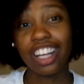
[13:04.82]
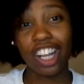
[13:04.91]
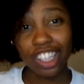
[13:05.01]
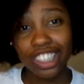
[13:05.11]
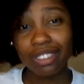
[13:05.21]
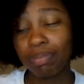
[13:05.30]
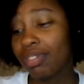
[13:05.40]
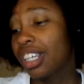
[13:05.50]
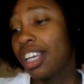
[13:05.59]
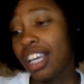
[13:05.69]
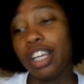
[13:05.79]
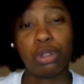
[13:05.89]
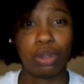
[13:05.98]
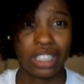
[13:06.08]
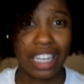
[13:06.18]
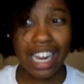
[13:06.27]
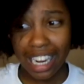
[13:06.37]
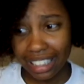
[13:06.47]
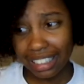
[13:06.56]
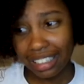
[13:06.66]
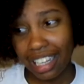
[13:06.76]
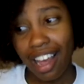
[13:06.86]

color. It's really nice.